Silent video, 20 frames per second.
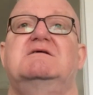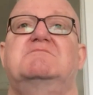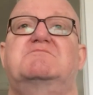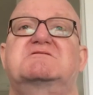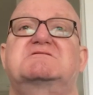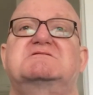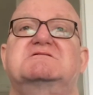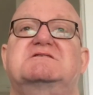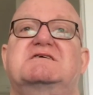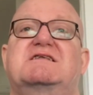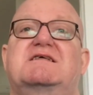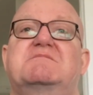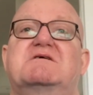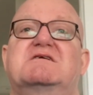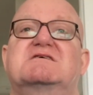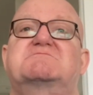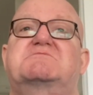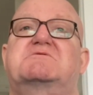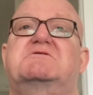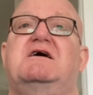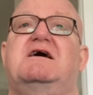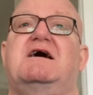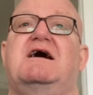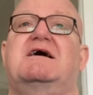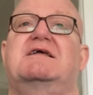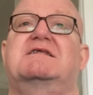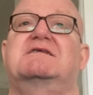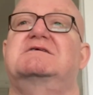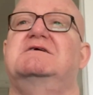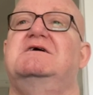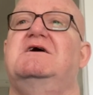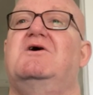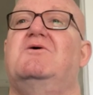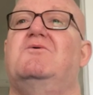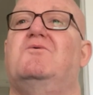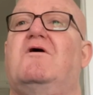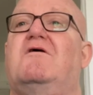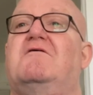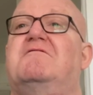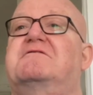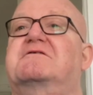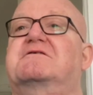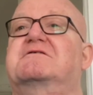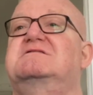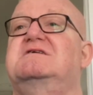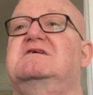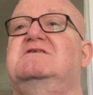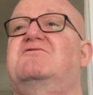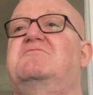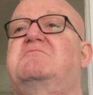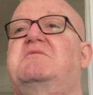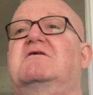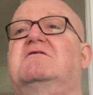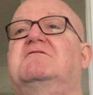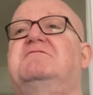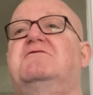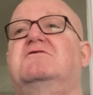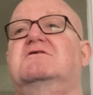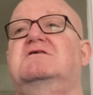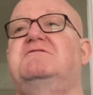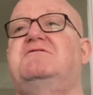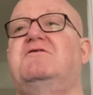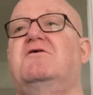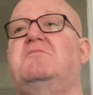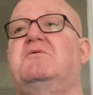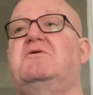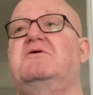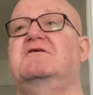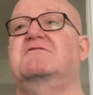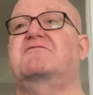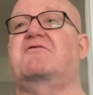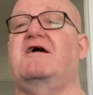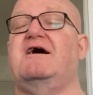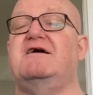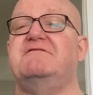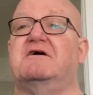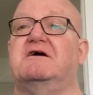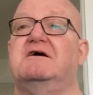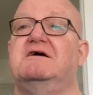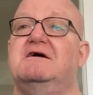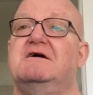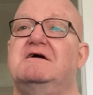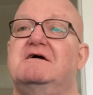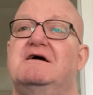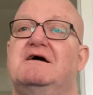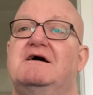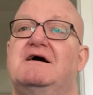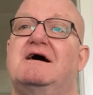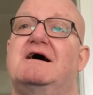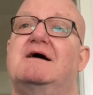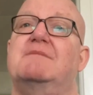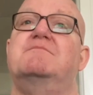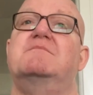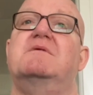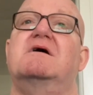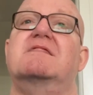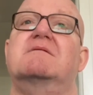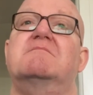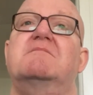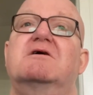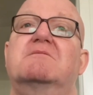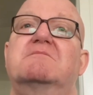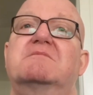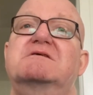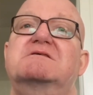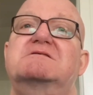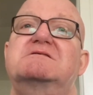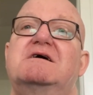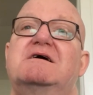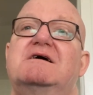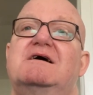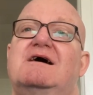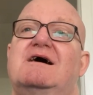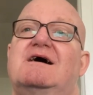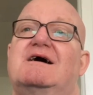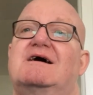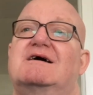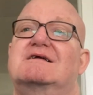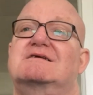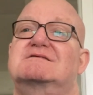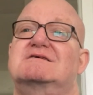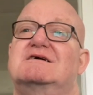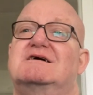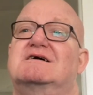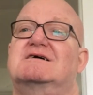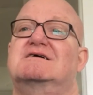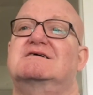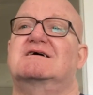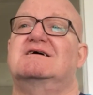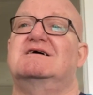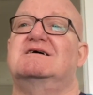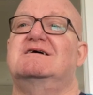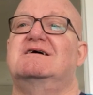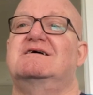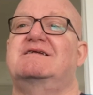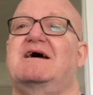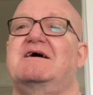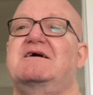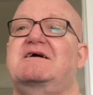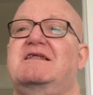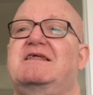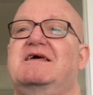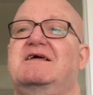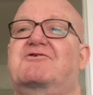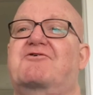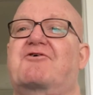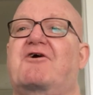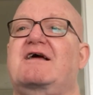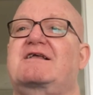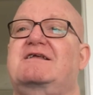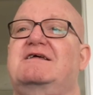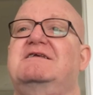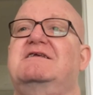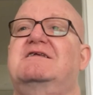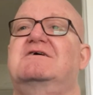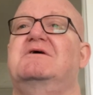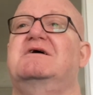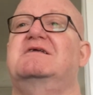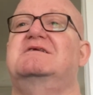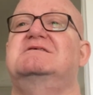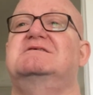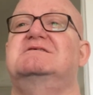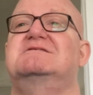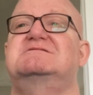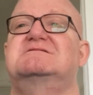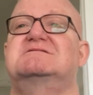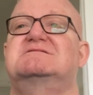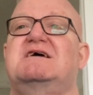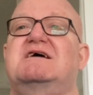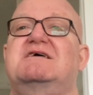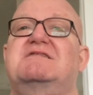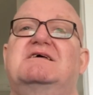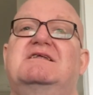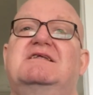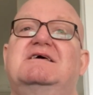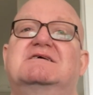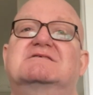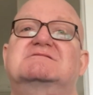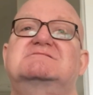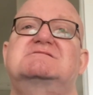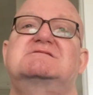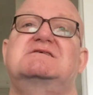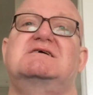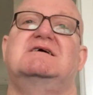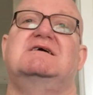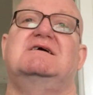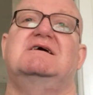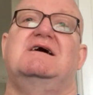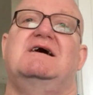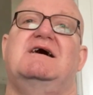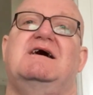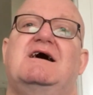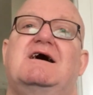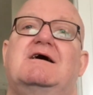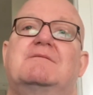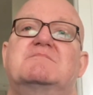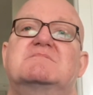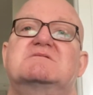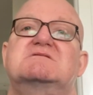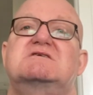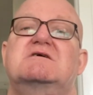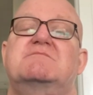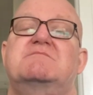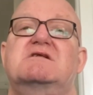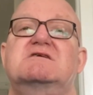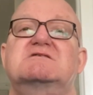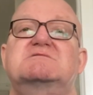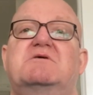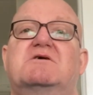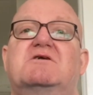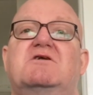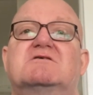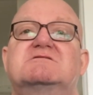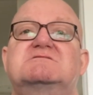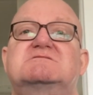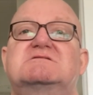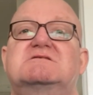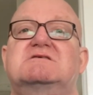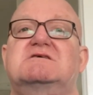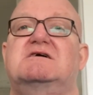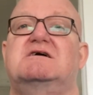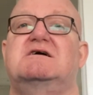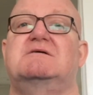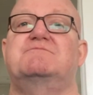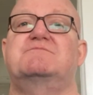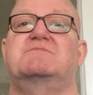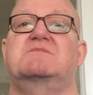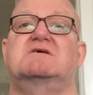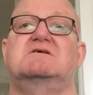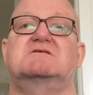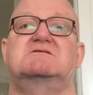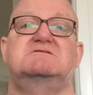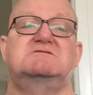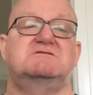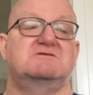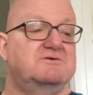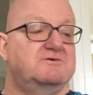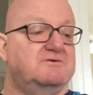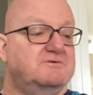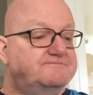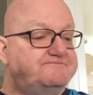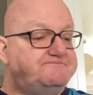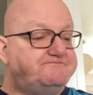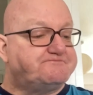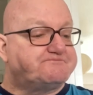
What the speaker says: Bristol City, Middlesbrough and Watford, who seem to have been on 44 points forever at the moment, and are now getting dragged into it, to say the least. So Middlesbrough lost to